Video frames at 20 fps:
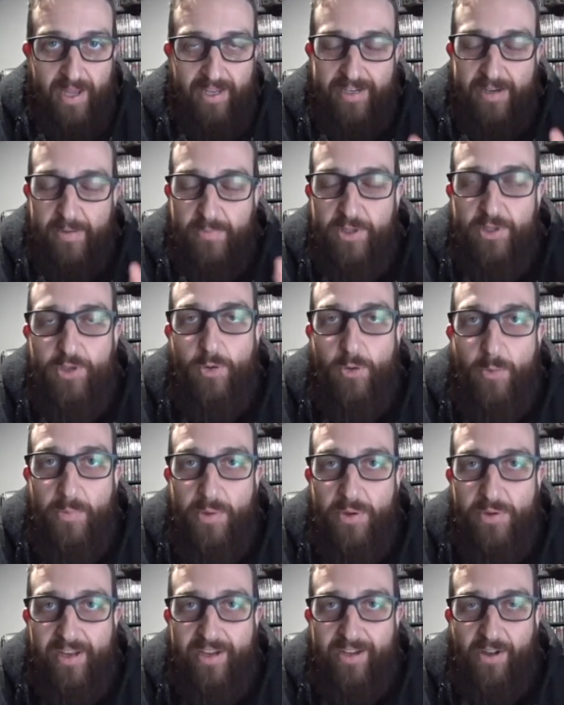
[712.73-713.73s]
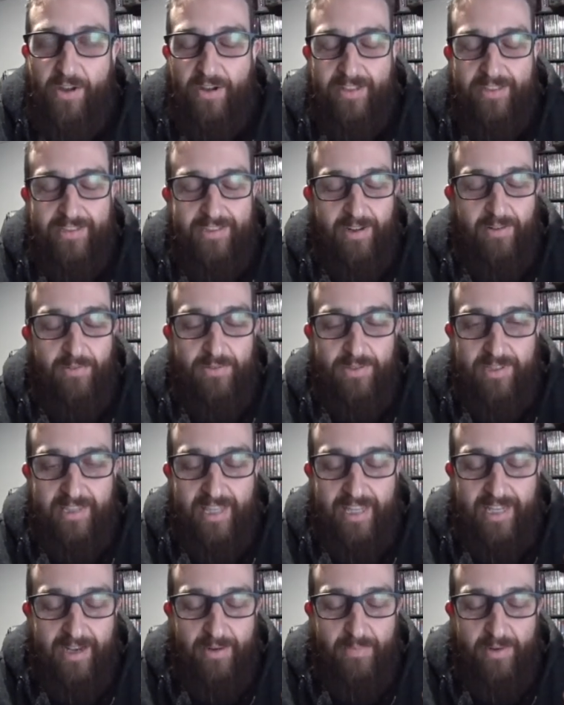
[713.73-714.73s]
I didn't do $1 million, I was
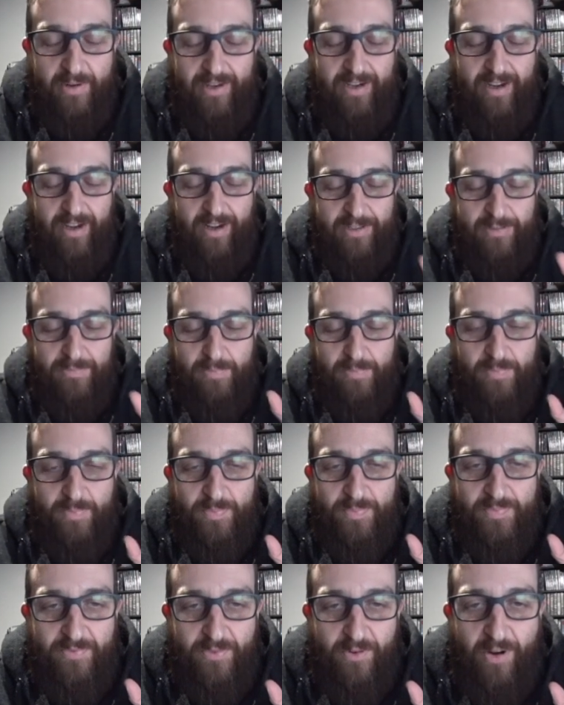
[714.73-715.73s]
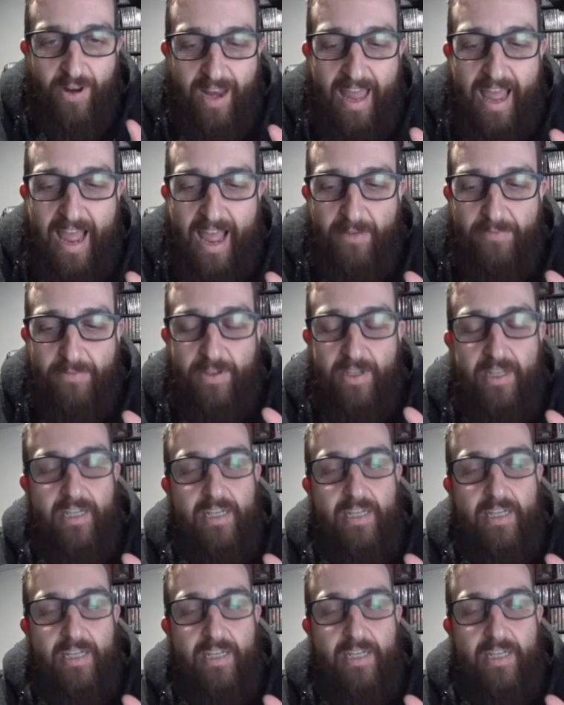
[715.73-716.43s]
thinking $1 million for a laugh,